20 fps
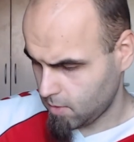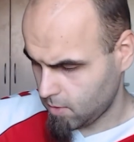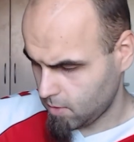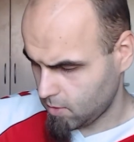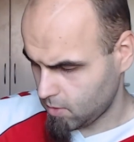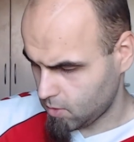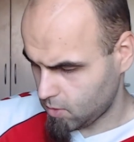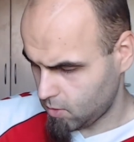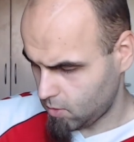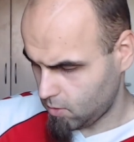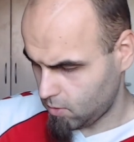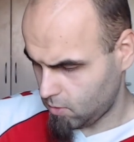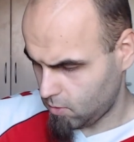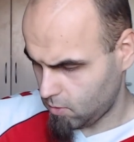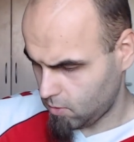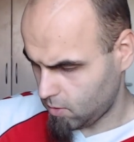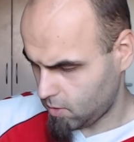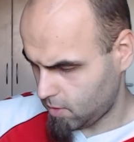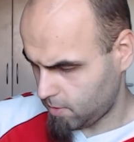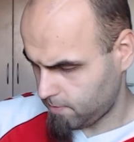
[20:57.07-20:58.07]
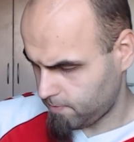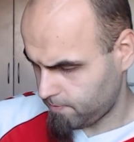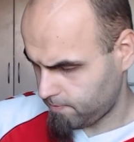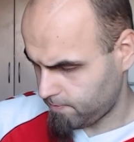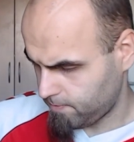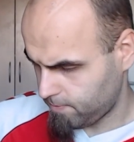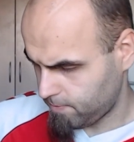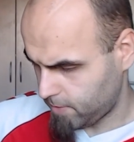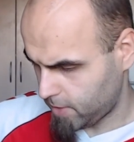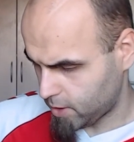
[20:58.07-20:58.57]
to
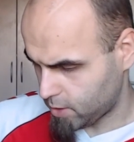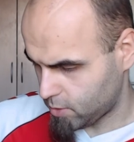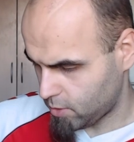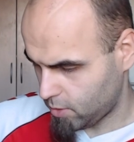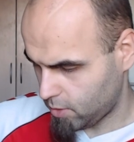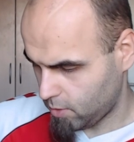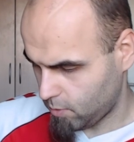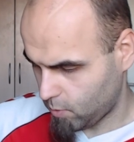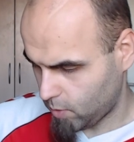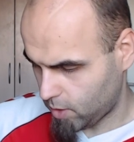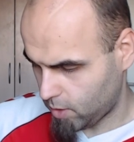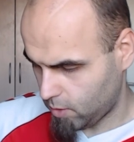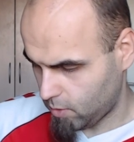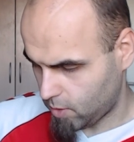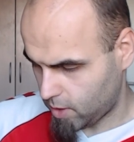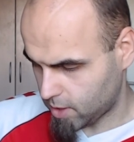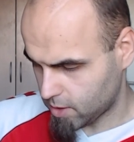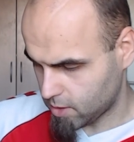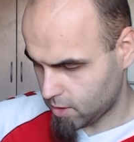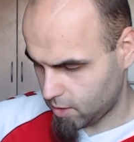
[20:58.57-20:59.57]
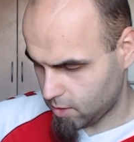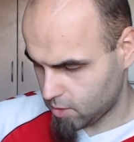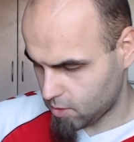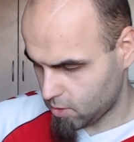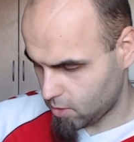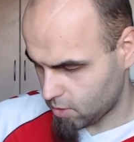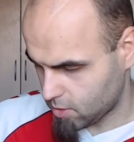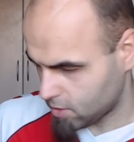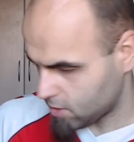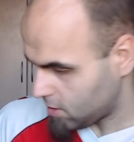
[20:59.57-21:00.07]
make sure when you actually
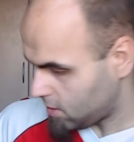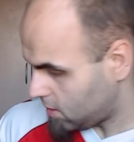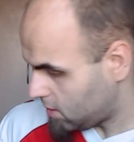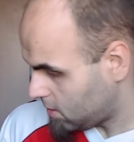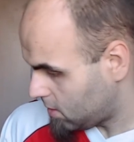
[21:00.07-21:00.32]
touch the